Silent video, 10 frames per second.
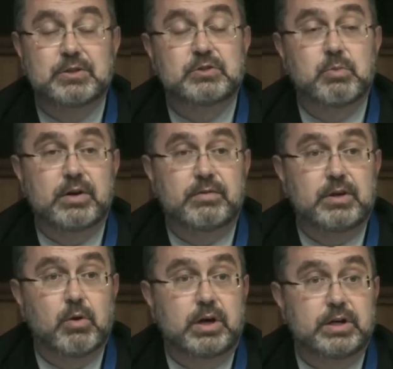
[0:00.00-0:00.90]
It's, it's, one of
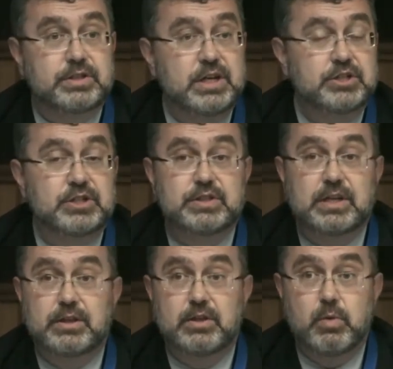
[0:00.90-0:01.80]
the organizations
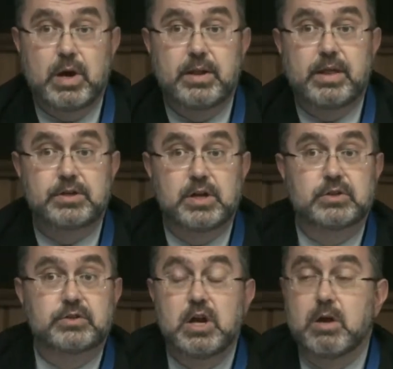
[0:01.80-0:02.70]
at the UN that
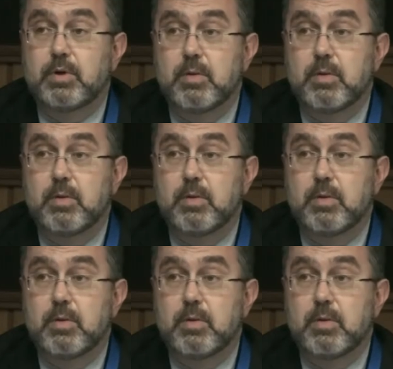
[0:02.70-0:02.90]
does